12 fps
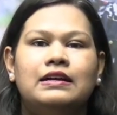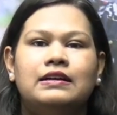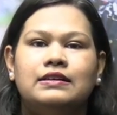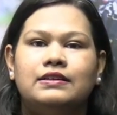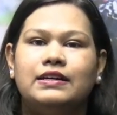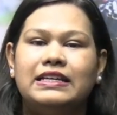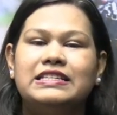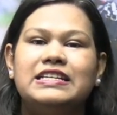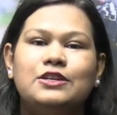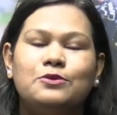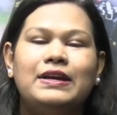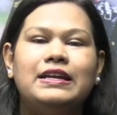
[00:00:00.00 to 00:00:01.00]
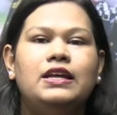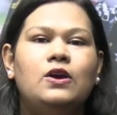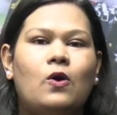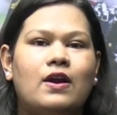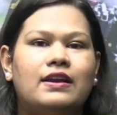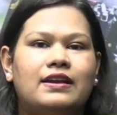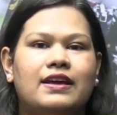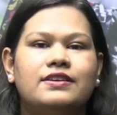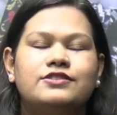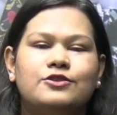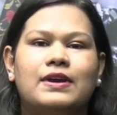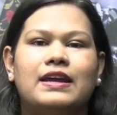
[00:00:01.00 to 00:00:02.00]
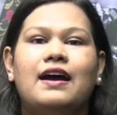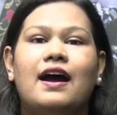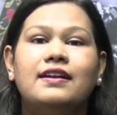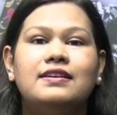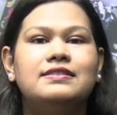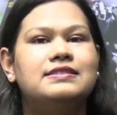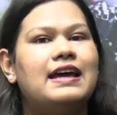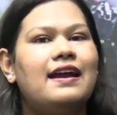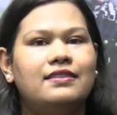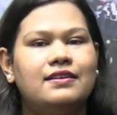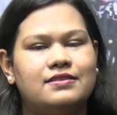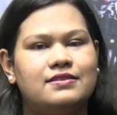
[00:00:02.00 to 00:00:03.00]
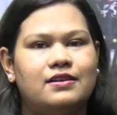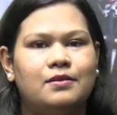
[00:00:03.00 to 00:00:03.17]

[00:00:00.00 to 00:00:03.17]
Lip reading: In G20 context, you can understand the term